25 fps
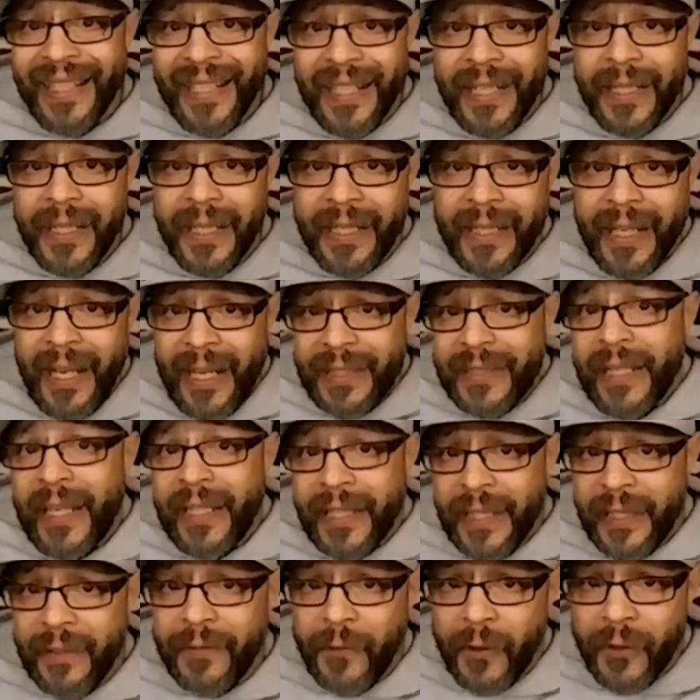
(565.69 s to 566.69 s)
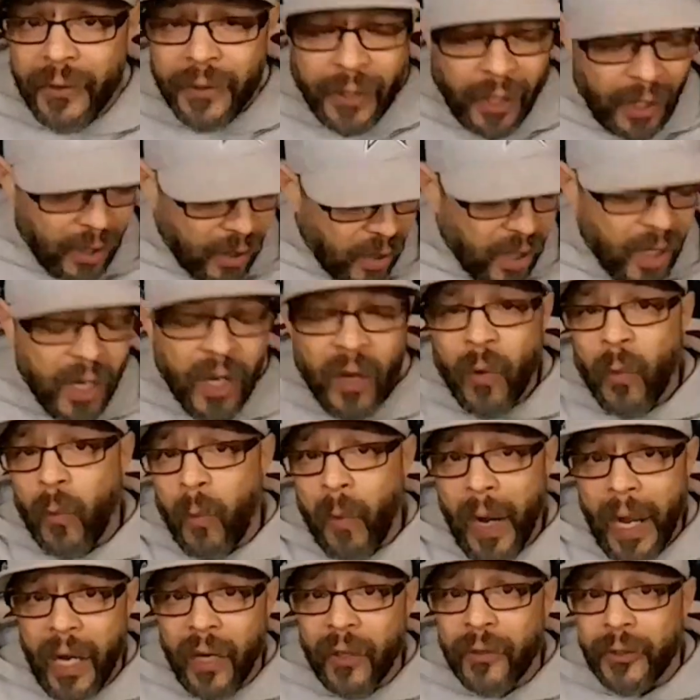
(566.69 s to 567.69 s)
I need in case I get a phone call
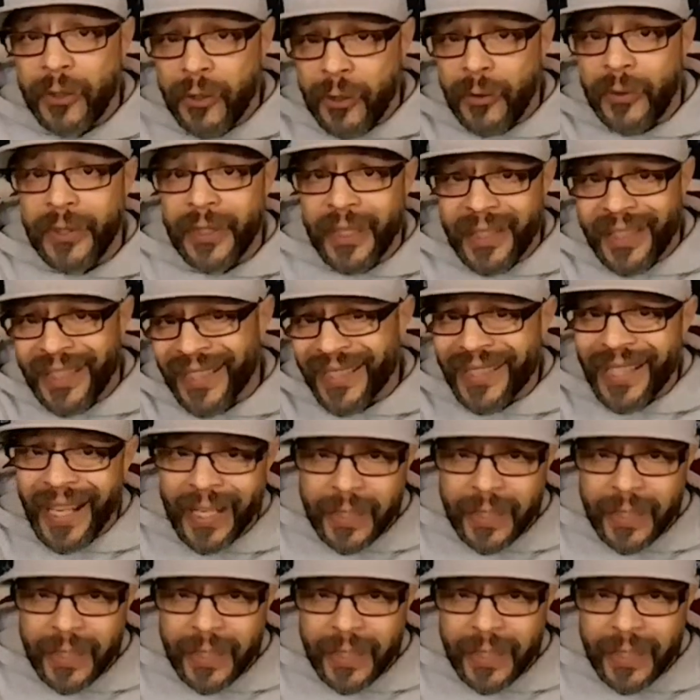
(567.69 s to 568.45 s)
while using